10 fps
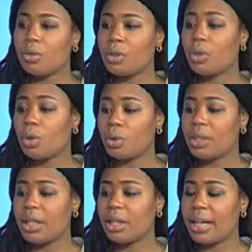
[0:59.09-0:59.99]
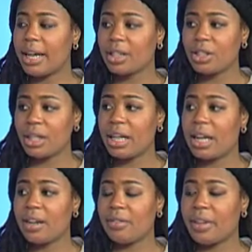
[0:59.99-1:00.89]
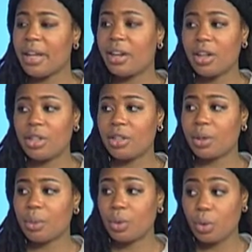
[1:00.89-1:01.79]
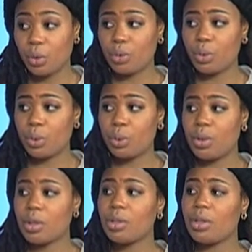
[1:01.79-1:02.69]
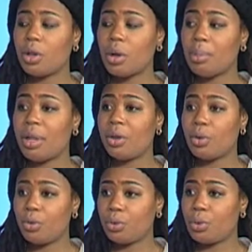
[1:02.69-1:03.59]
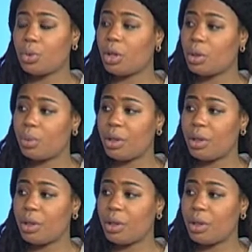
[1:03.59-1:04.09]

So for the wholesale, I actually have a contract with Whole Foods. So I'm in Whole Foods all